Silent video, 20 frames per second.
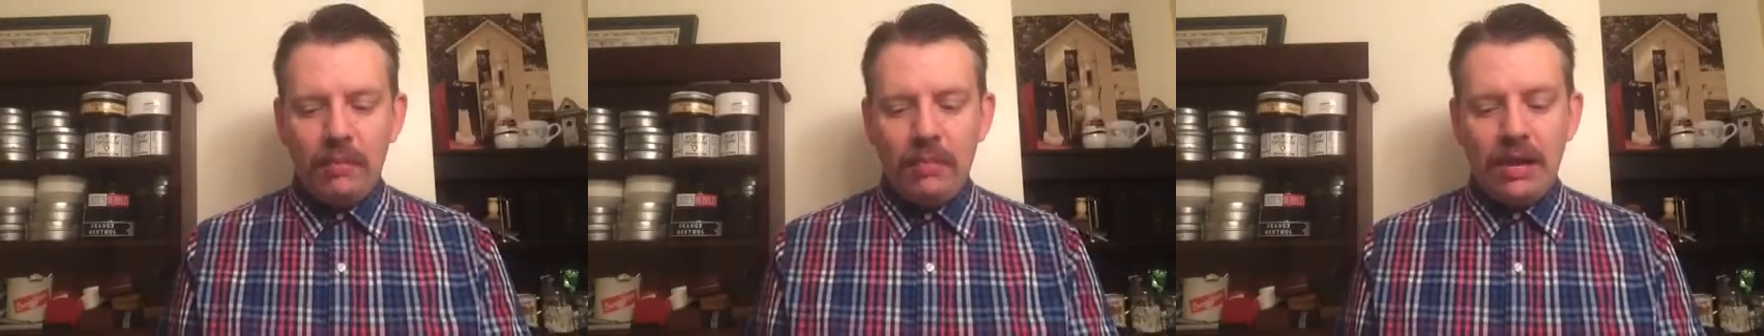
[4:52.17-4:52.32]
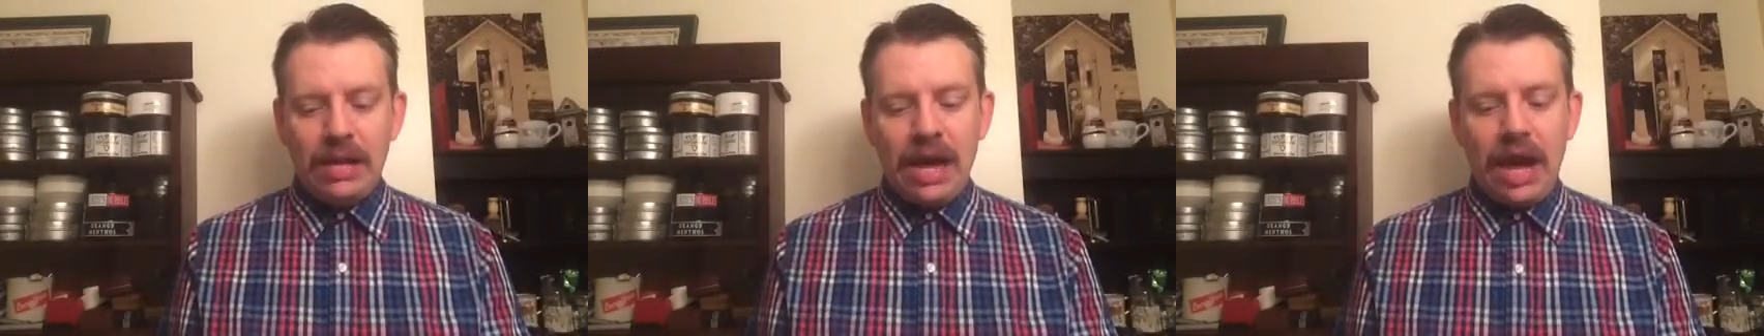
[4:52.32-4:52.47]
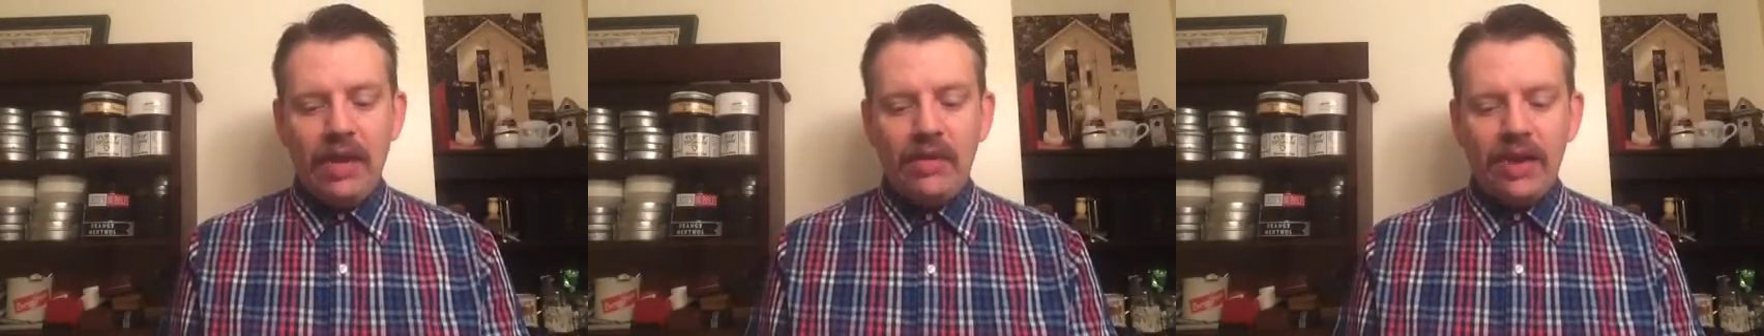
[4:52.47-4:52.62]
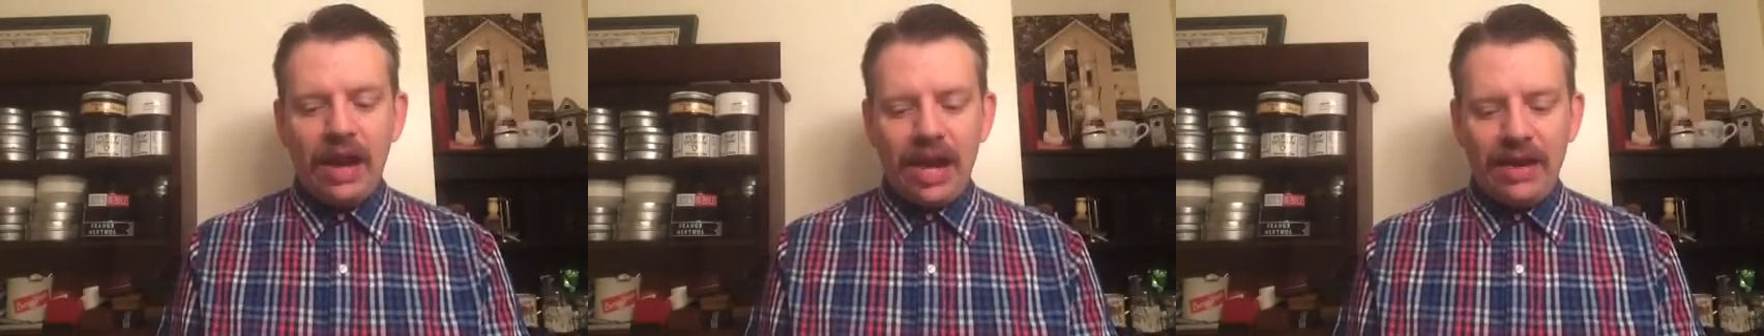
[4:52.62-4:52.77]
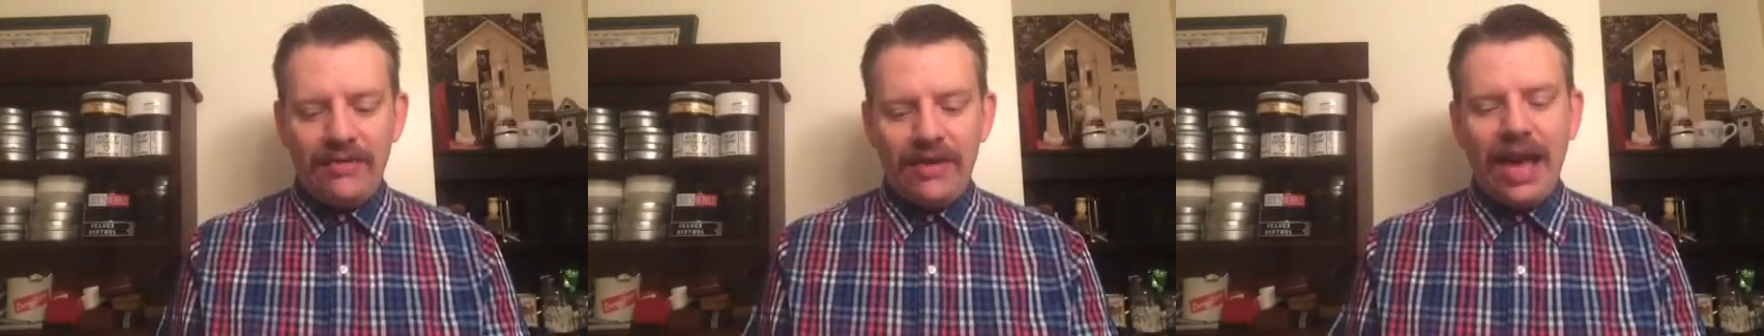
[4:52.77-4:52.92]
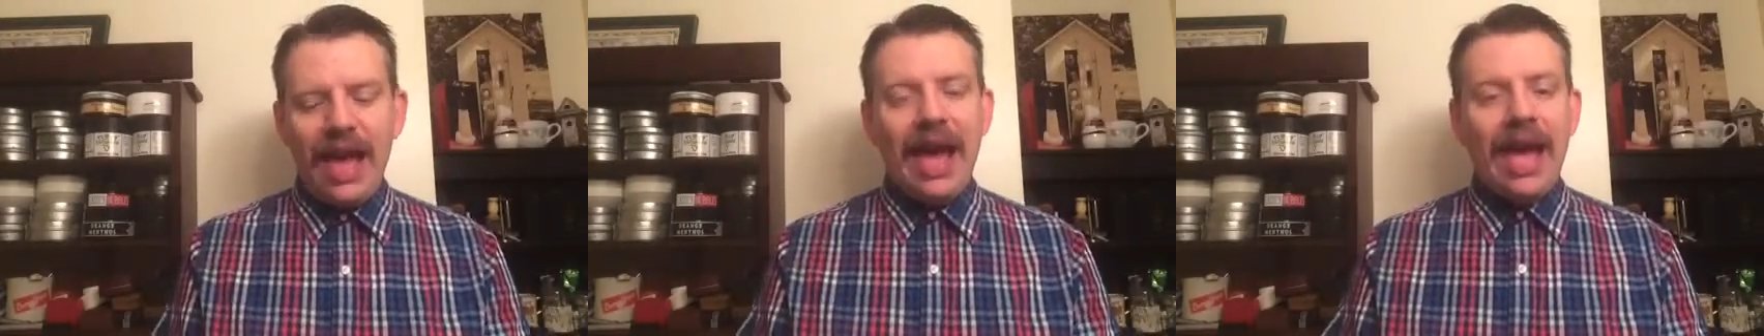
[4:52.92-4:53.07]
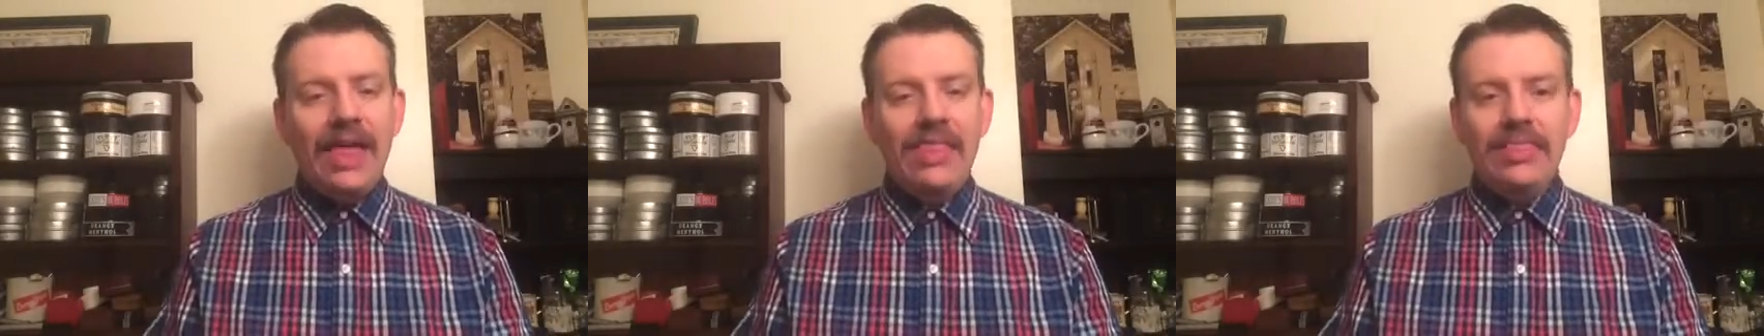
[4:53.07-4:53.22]
But now that
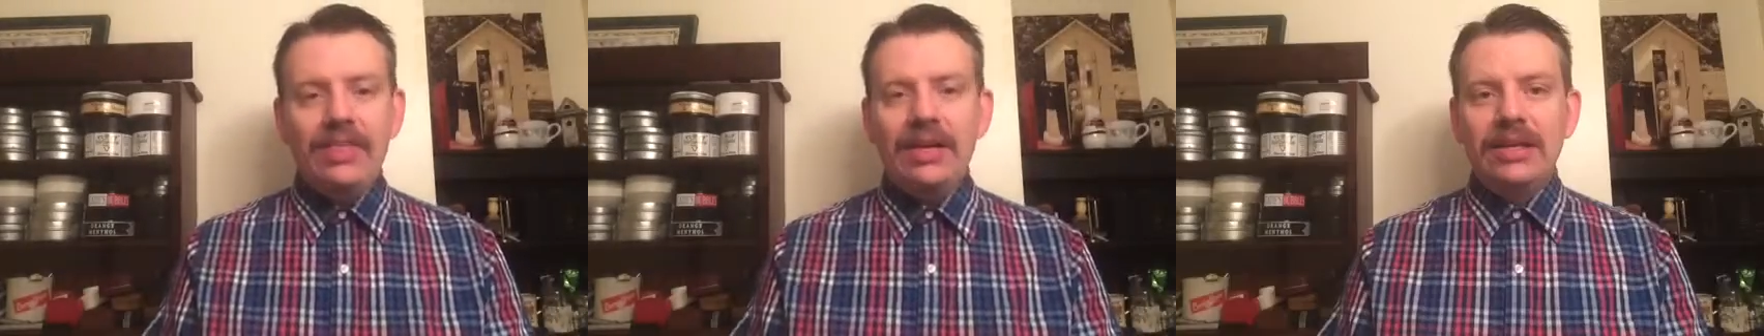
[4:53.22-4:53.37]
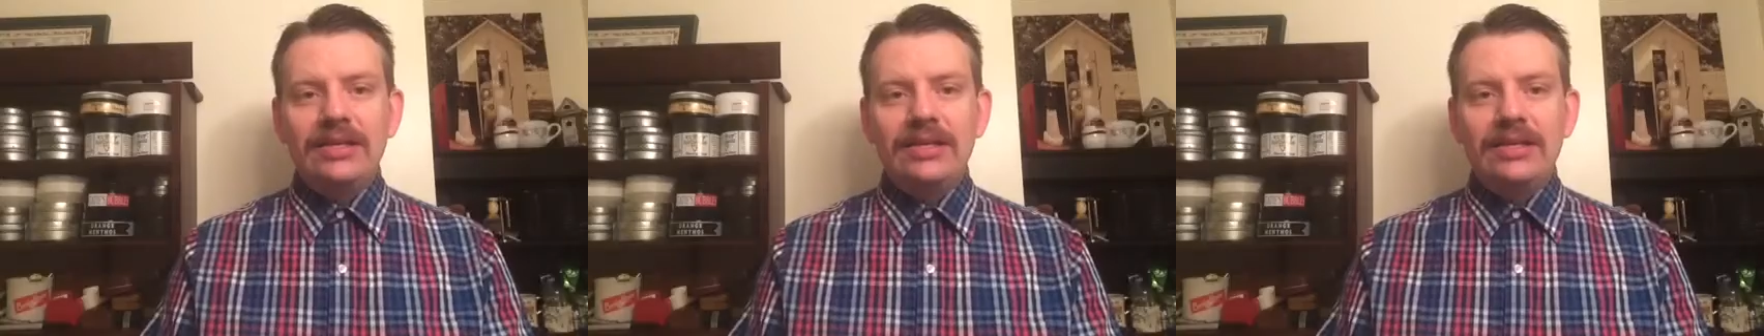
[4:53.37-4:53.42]
I've had